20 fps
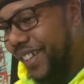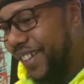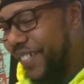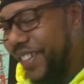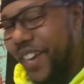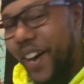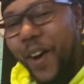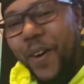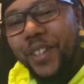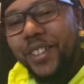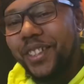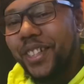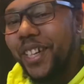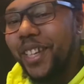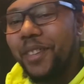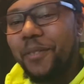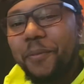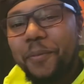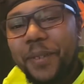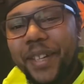we always
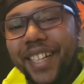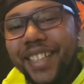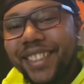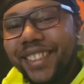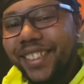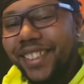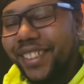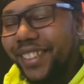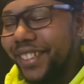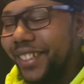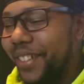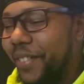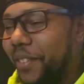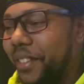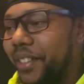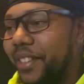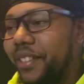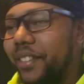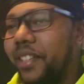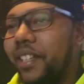call him president, you know. We
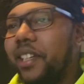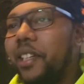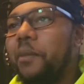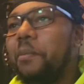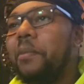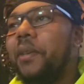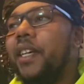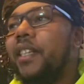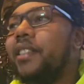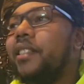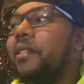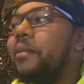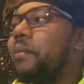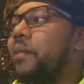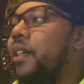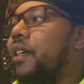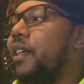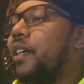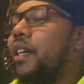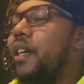still think he's president,
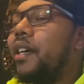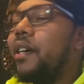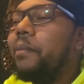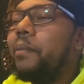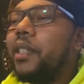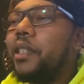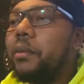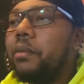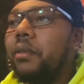but Mr.